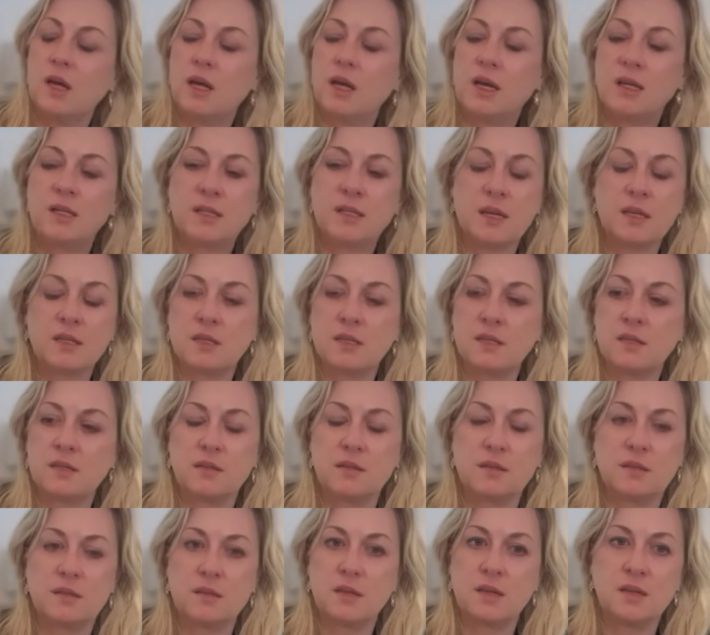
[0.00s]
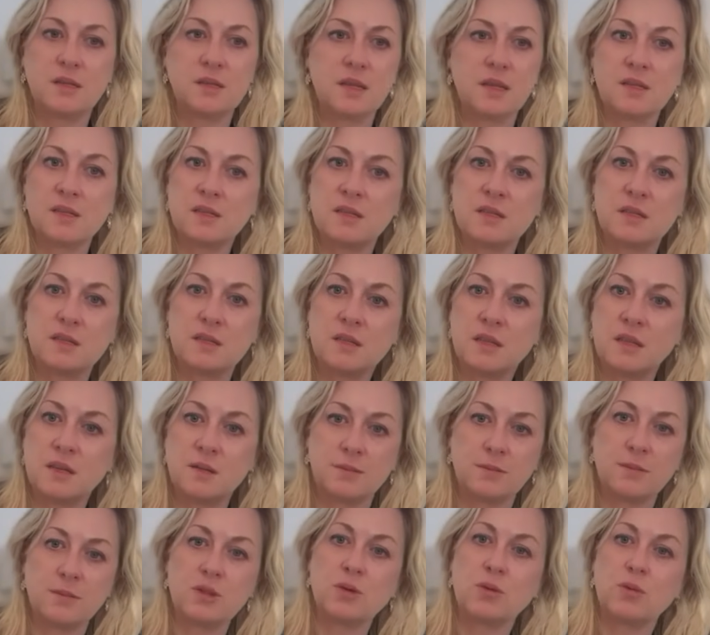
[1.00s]
It doesn't
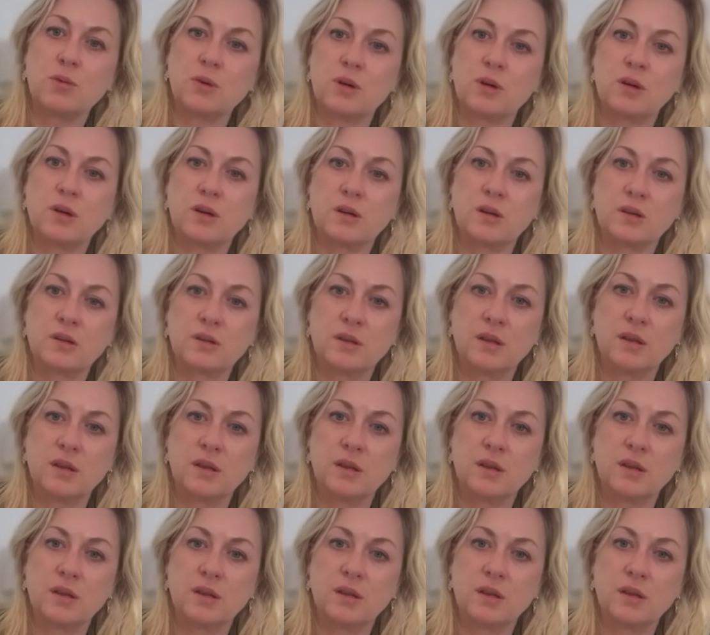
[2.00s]
seem to work.